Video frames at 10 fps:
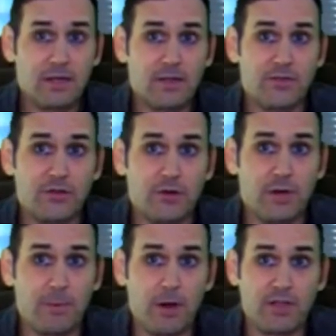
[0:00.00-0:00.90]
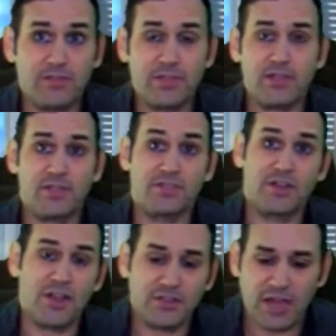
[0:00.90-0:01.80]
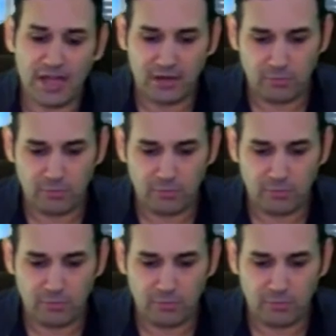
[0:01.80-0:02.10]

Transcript: concern American citizens. It does kind